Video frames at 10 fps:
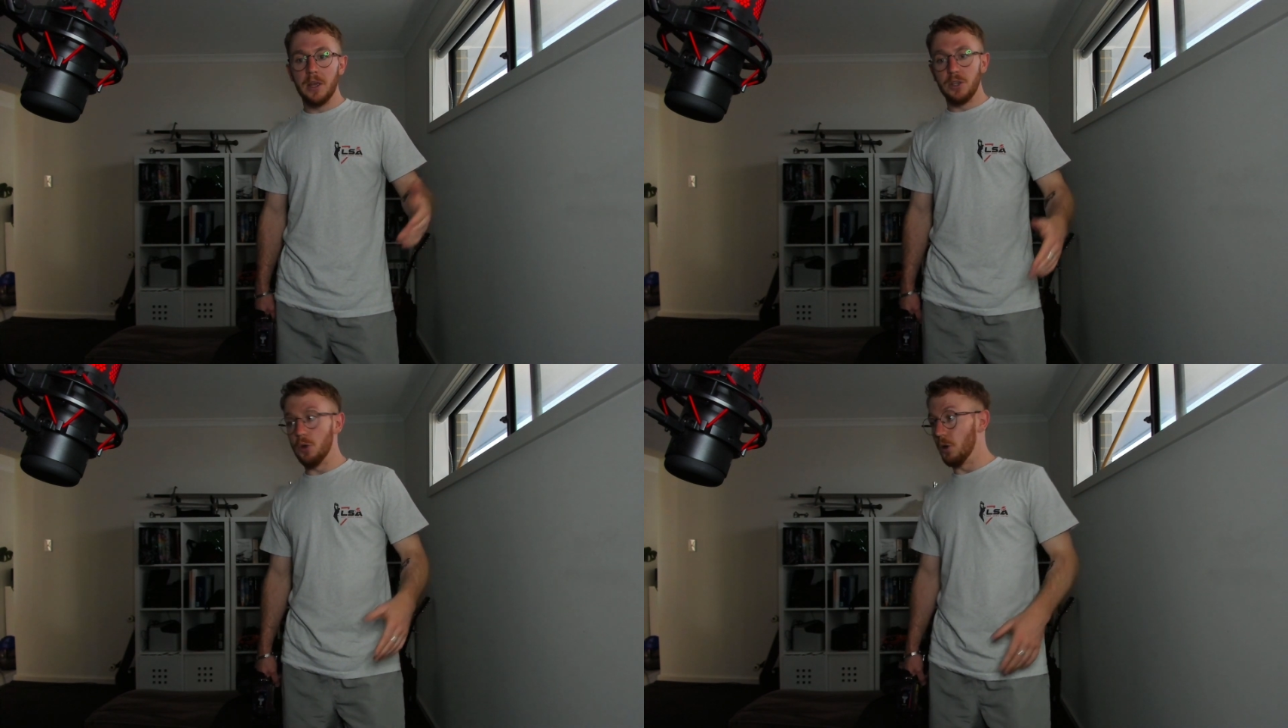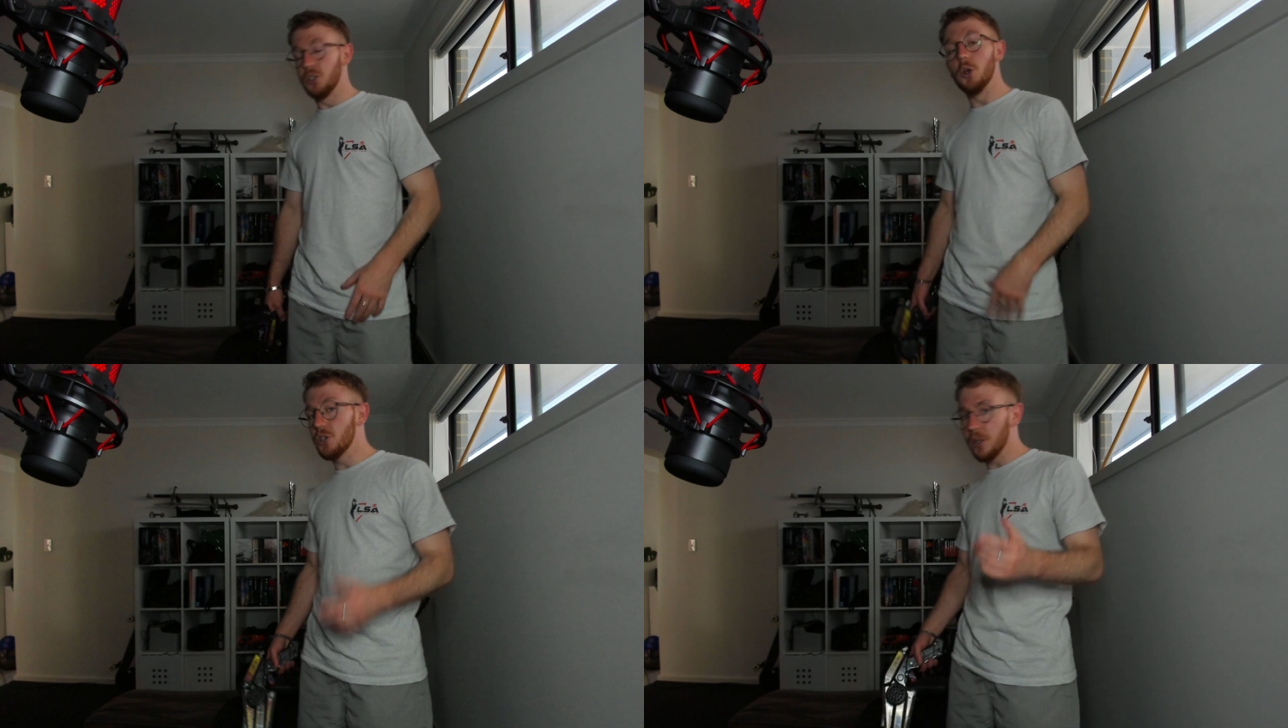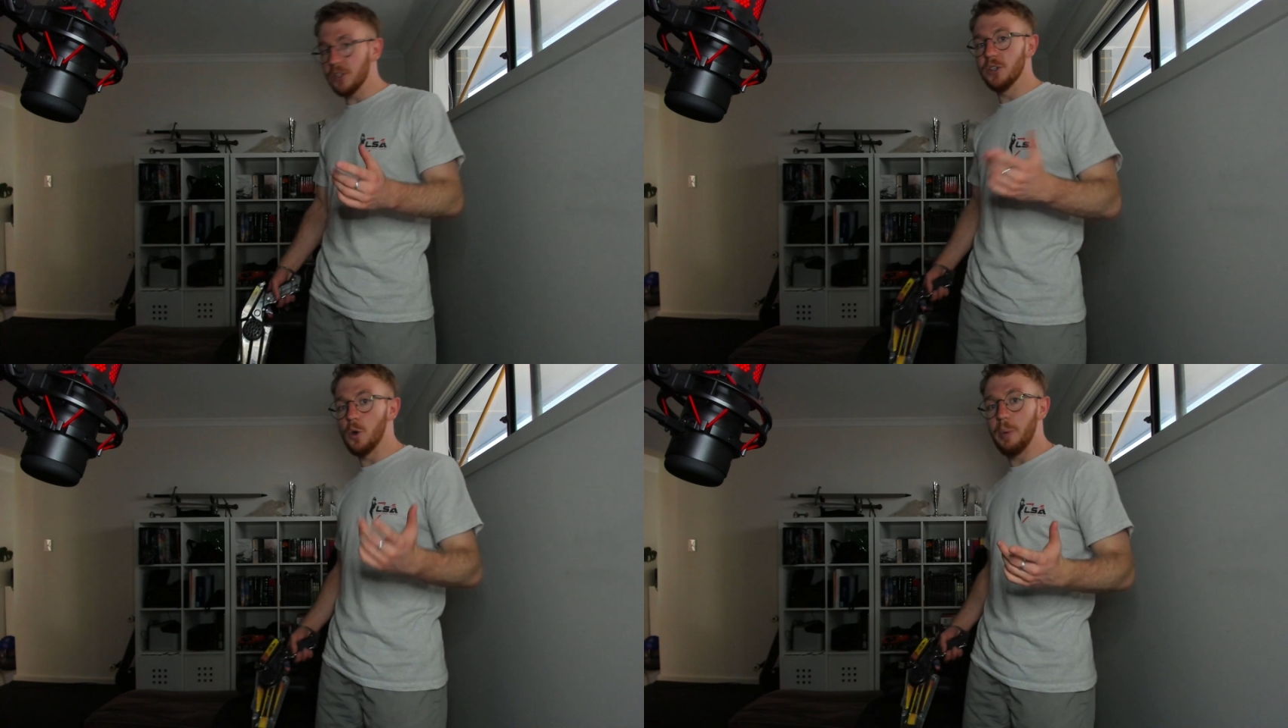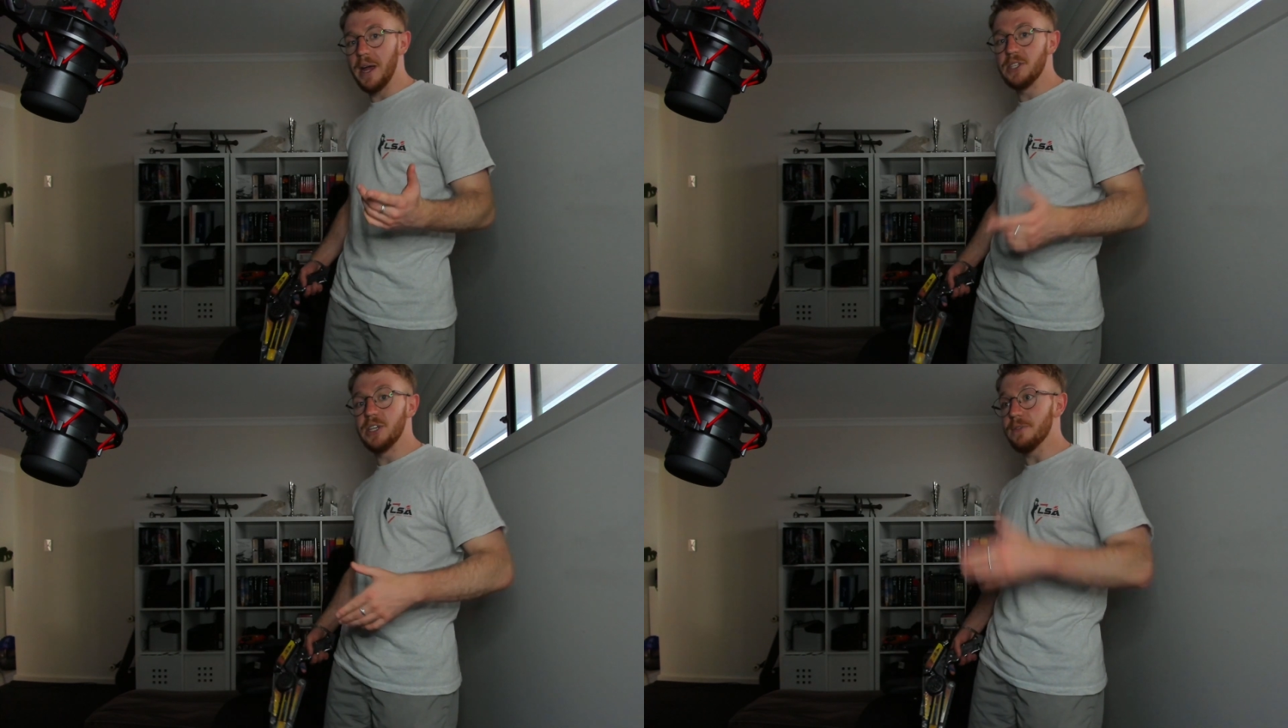You're 2 shots onto a
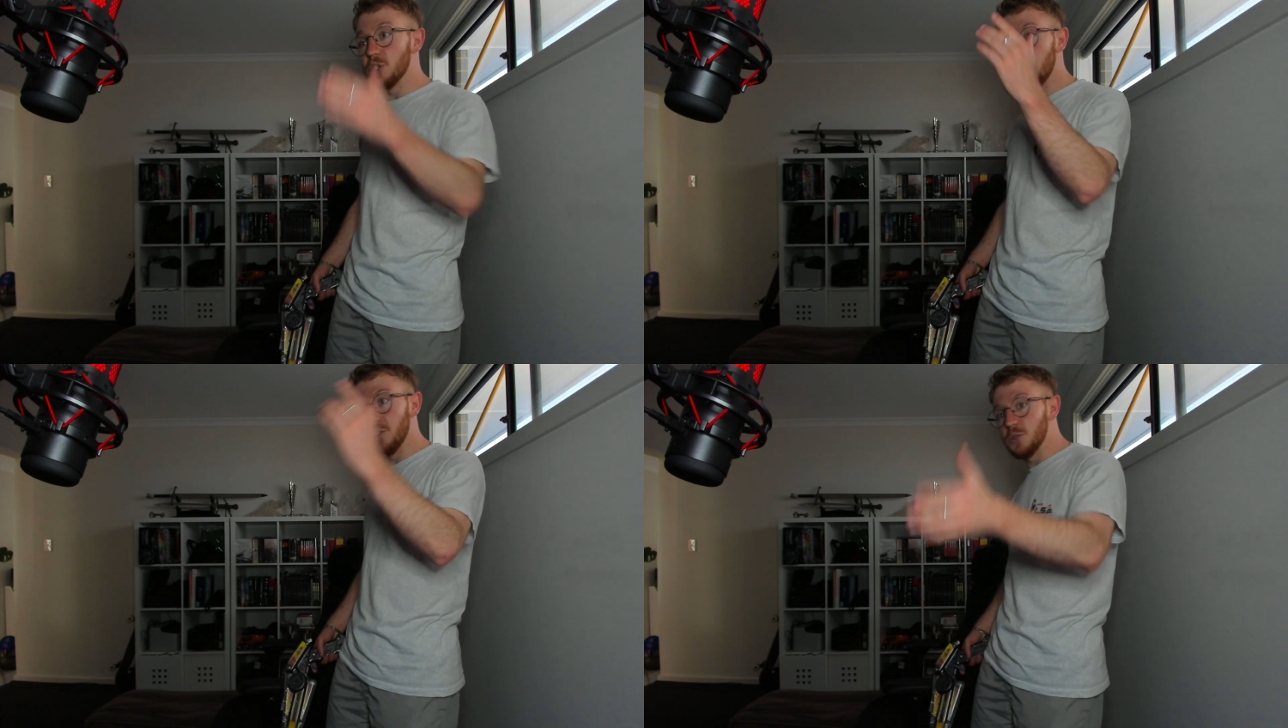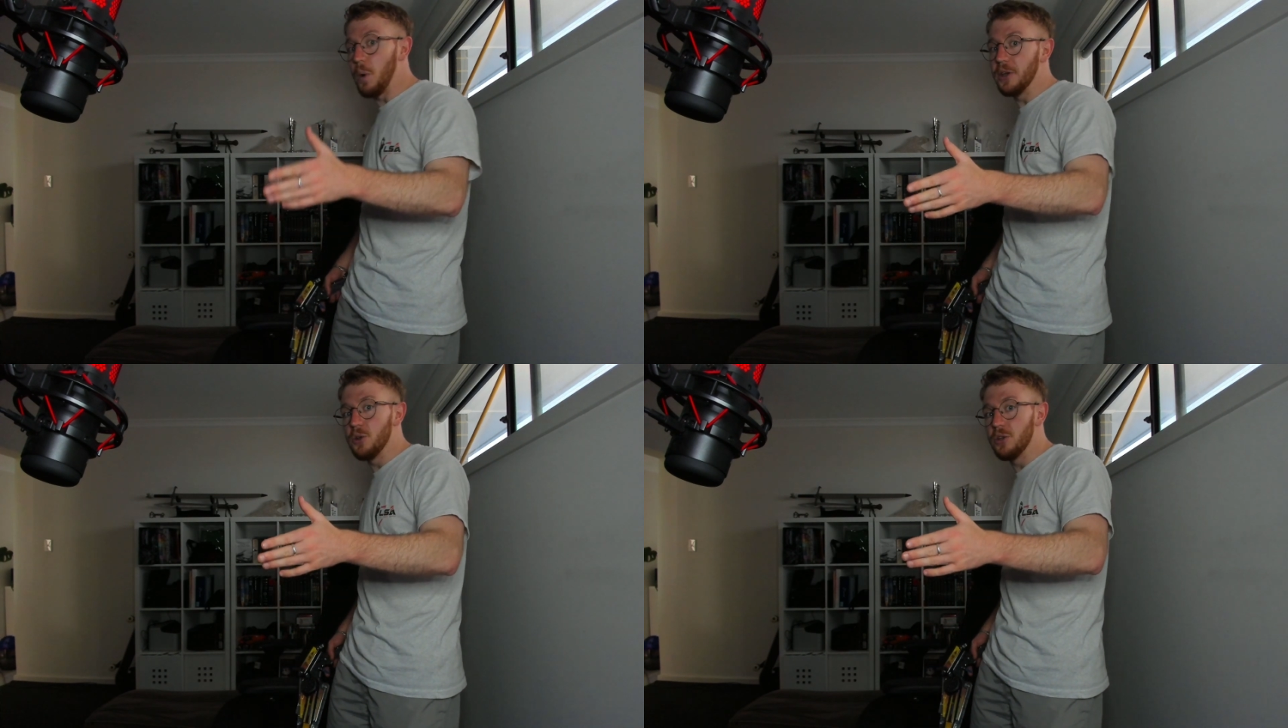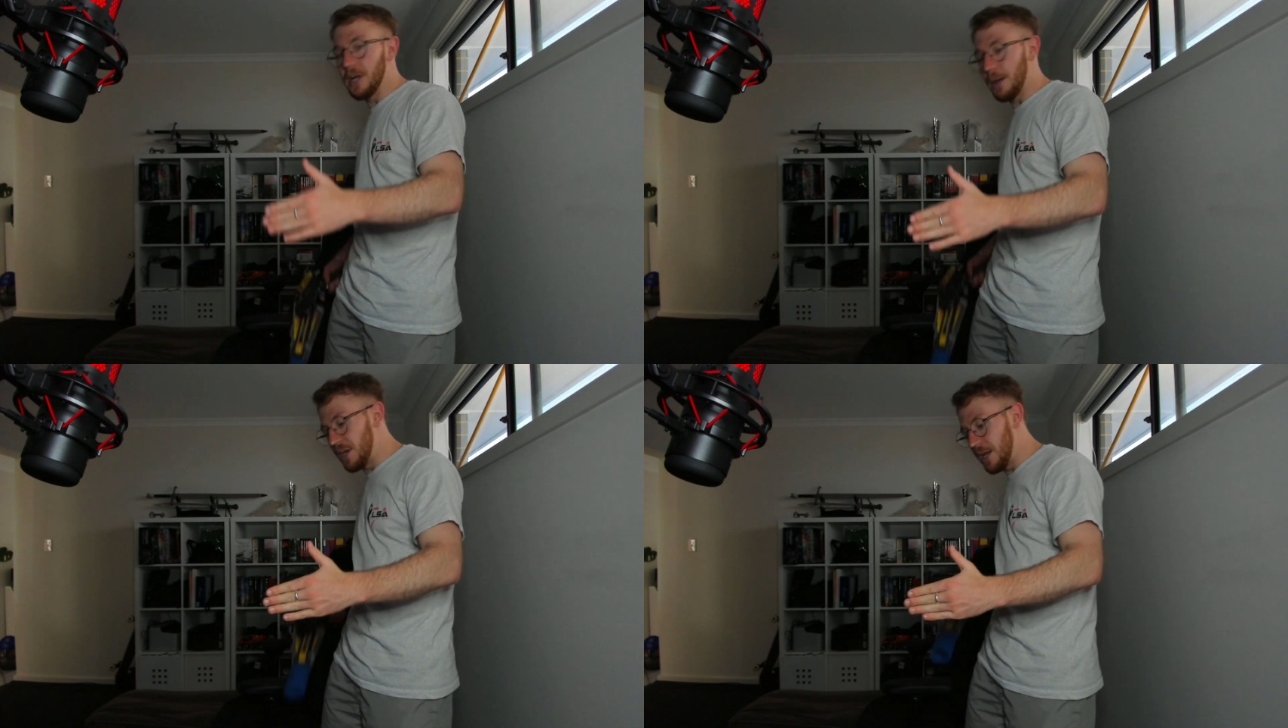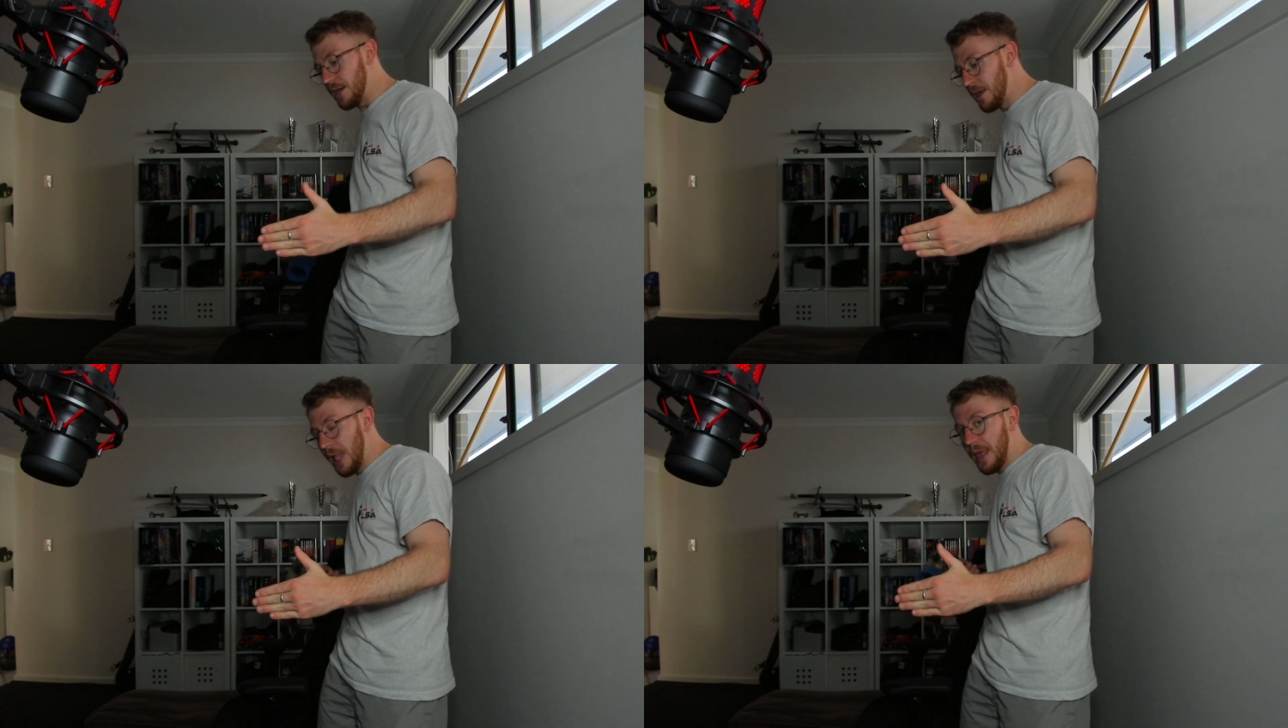base, you have to shoot this one dude coming
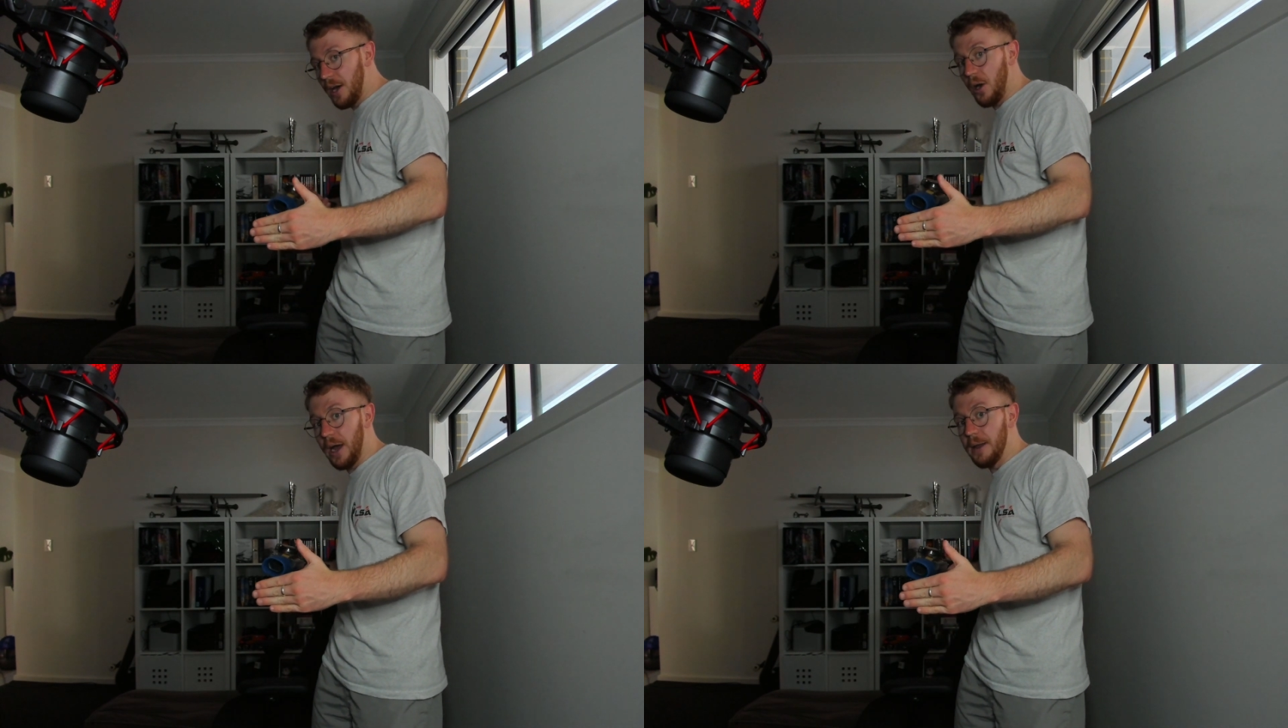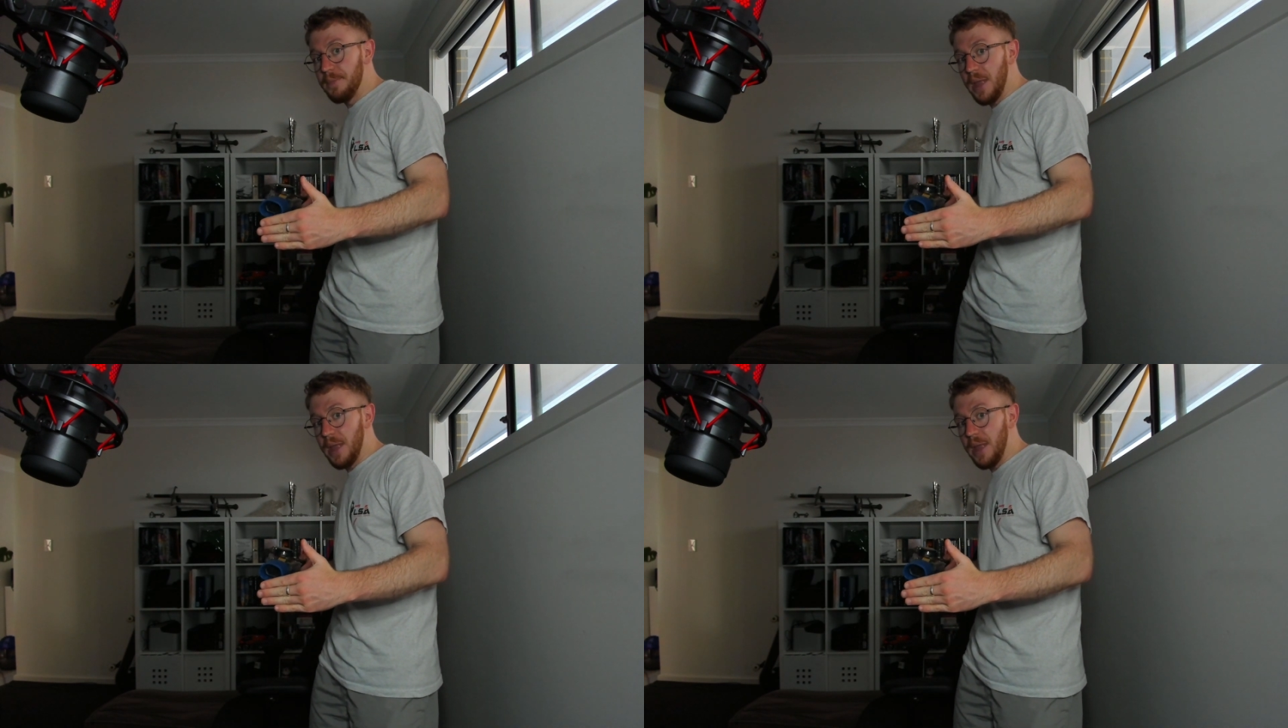in, all right?